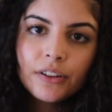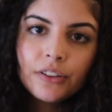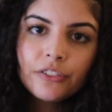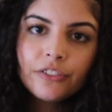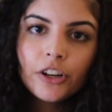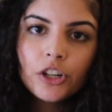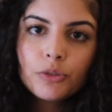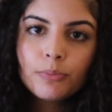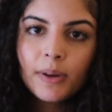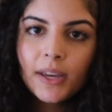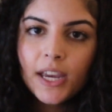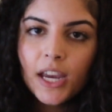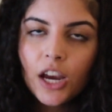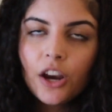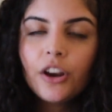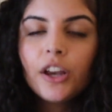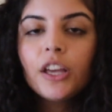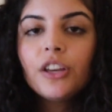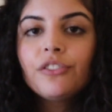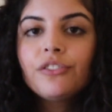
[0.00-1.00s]
refresh my
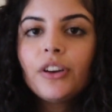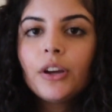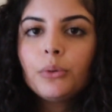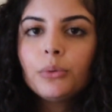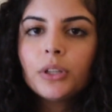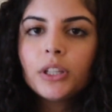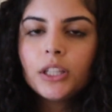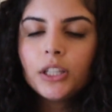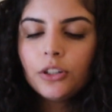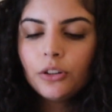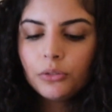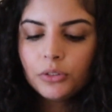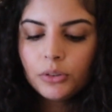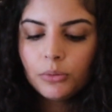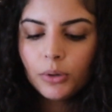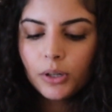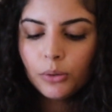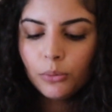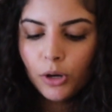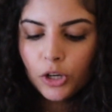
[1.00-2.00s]
hair if I really
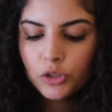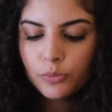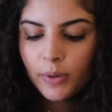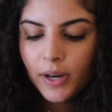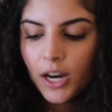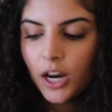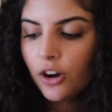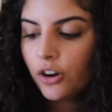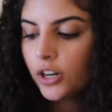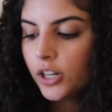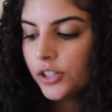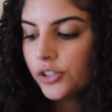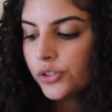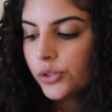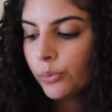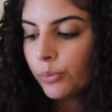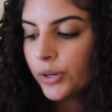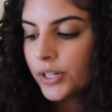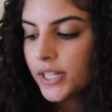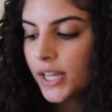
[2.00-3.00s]
don't want to wash my hair and it's
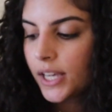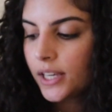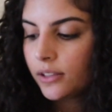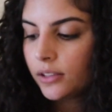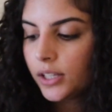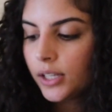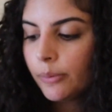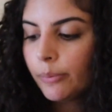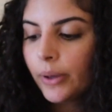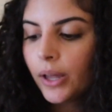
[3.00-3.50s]
super tangly.